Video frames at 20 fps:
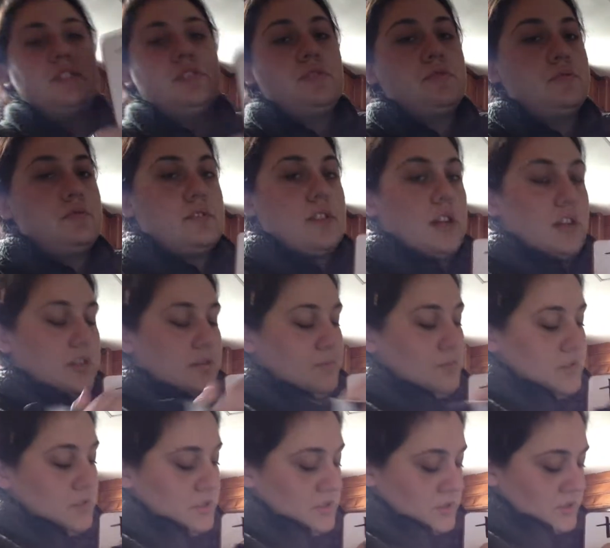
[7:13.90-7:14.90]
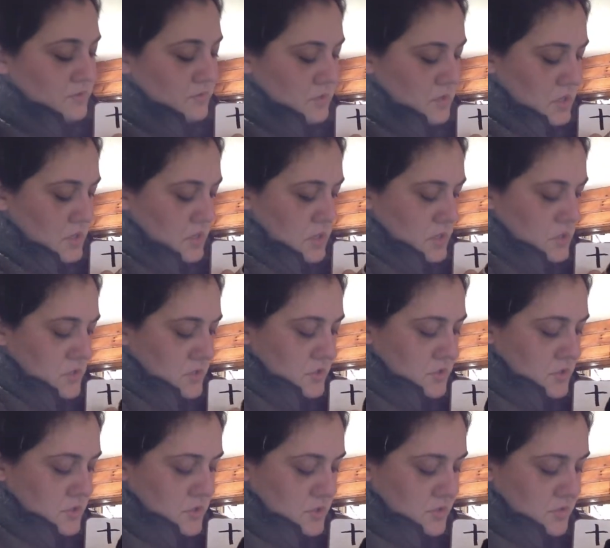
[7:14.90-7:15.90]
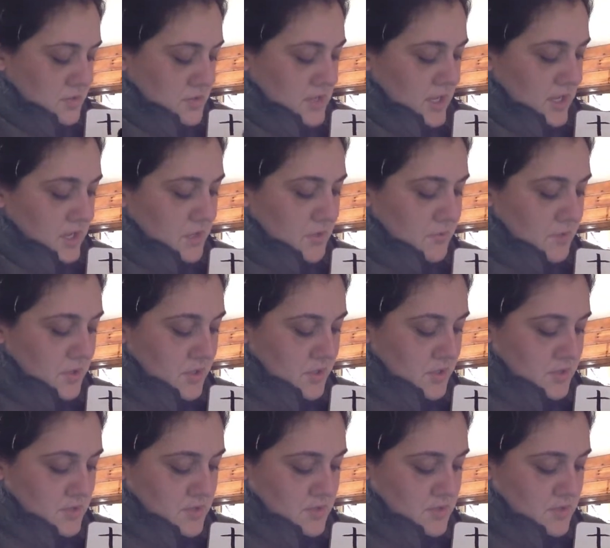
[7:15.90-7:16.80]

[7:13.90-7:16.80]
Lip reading: 2 soccer balls. So 2 soccer balls.